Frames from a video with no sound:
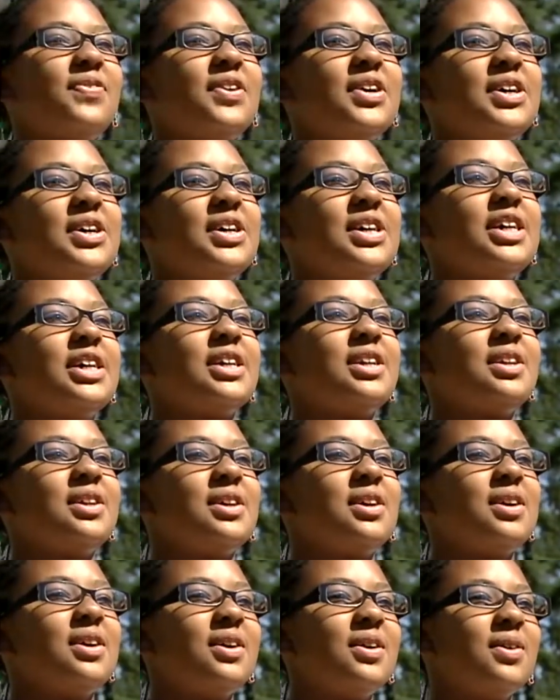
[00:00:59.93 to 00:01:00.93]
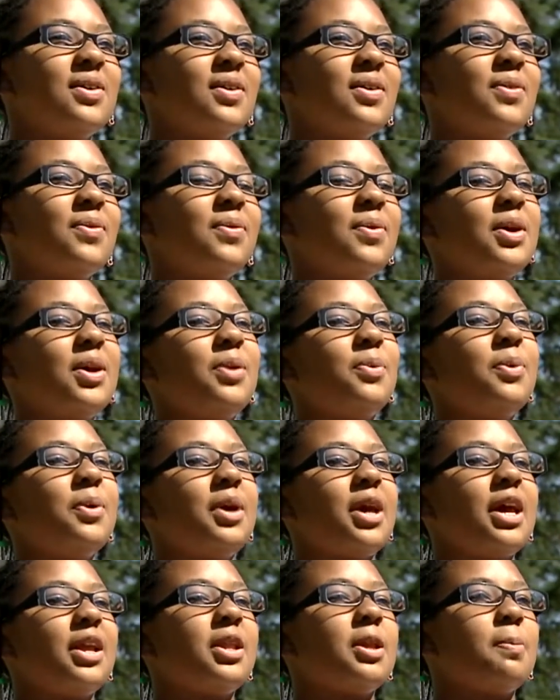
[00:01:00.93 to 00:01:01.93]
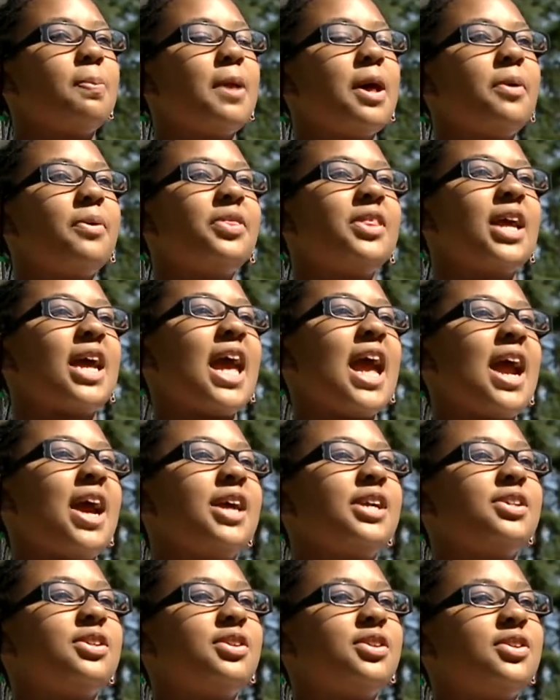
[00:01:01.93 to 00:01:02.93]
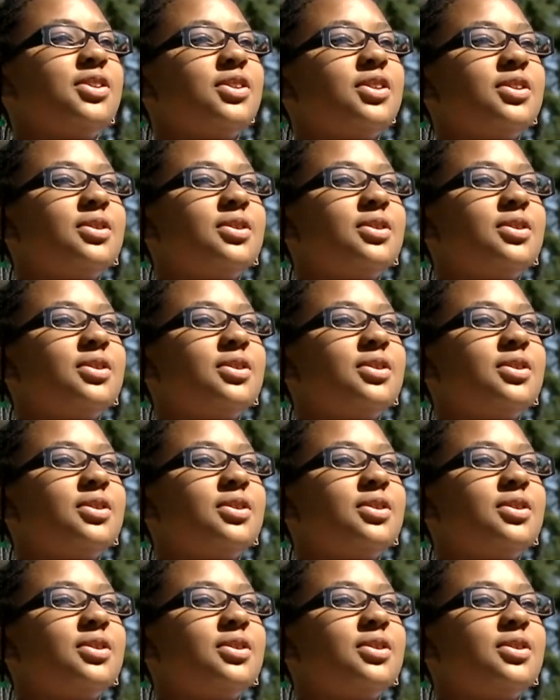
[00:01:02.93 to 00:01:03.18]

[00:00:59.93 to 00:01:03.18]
fun when we get to play with the characters.